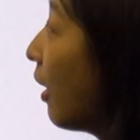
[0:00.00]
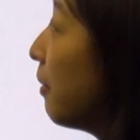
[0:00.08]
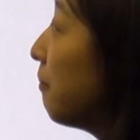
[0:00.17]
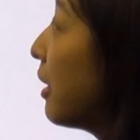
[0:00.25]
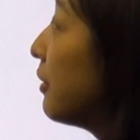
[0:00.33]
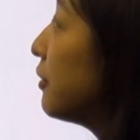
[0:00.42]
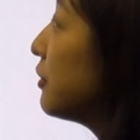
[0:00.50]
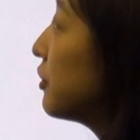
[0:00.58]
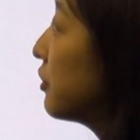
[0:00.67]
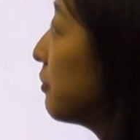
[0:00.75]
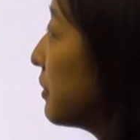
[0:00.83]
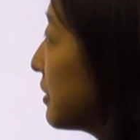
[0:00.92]
Mother
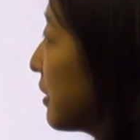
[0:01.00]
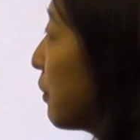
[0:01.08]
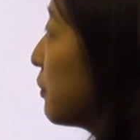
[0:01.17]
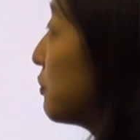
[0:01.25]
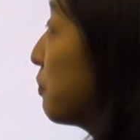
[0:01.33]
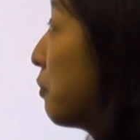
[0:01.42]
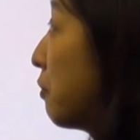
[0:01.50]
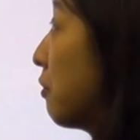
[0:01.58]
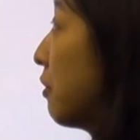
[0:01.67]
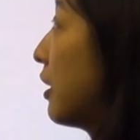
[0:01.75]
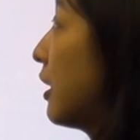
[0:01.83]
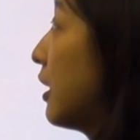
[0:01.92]
Teresa was
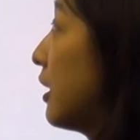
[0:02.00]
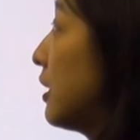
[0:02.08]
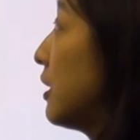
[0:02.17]
born in